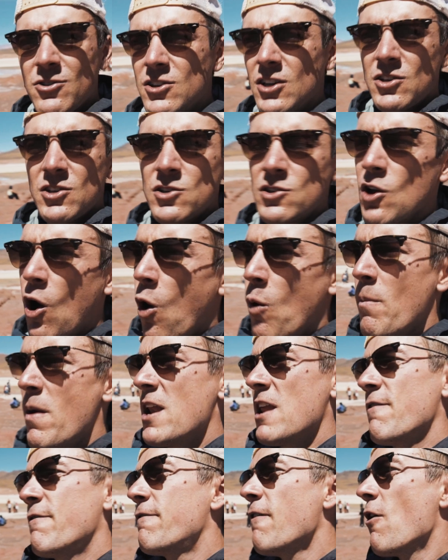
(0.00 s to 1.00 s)
just so
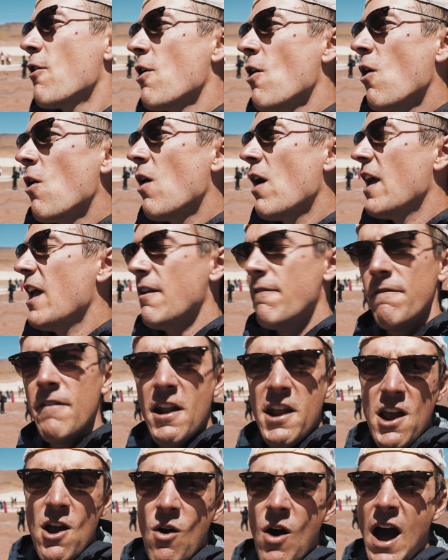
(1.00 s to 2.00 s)
many photo and
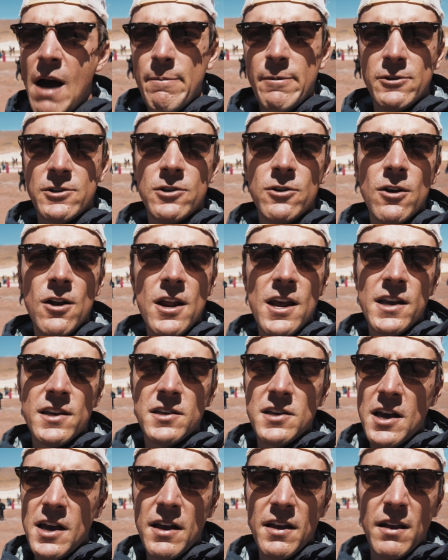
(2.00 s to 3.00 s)
video
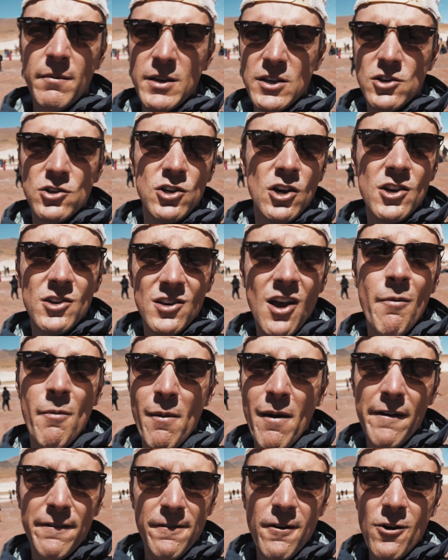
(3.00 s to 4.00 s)
opportunities. Let me just show you some of
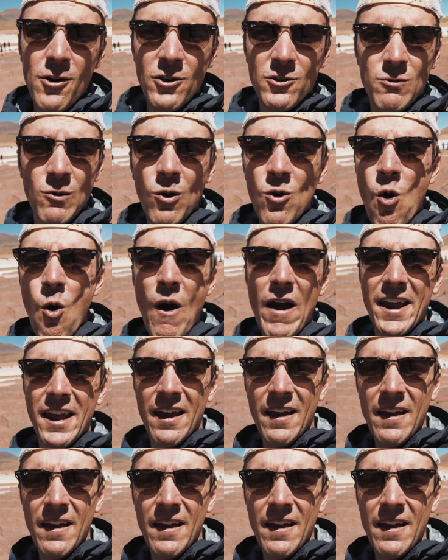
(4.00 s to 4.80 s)
my photos real quick.